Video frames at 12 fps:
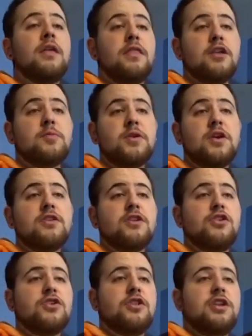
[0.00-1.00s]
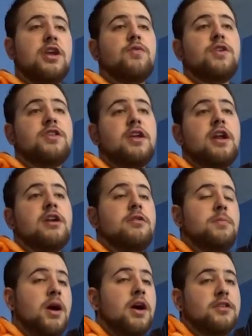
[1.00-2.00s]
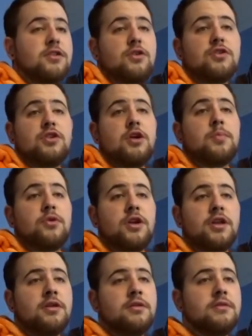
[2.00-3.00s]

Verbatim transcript: That's because I took the NetReset out of the box and hooked it up already.